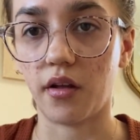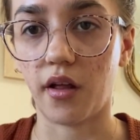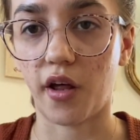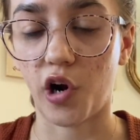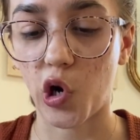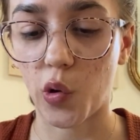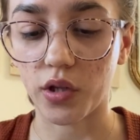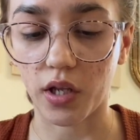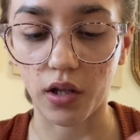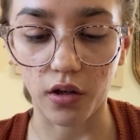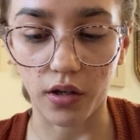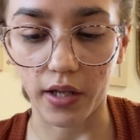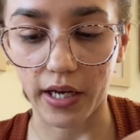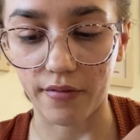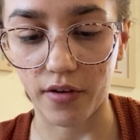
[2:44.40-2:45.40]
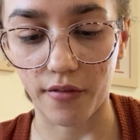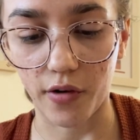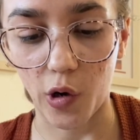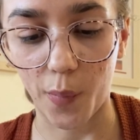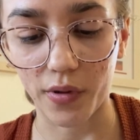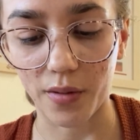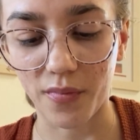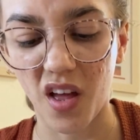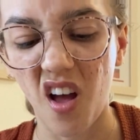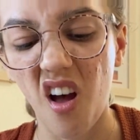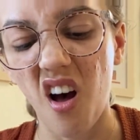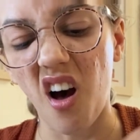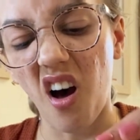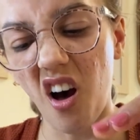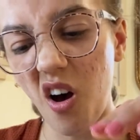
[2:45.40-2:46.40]
I don't know what they look like. I've never opened them.
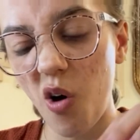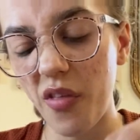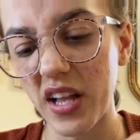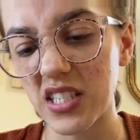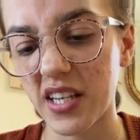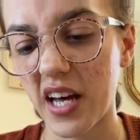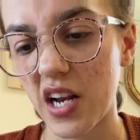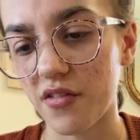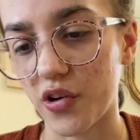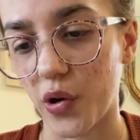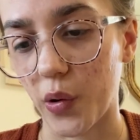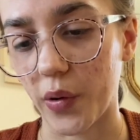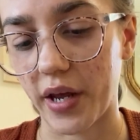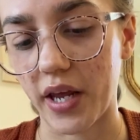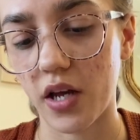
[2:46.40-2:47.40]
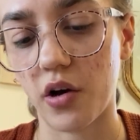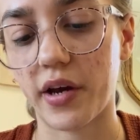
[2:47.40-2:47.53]
Oh, that's kind of annoying.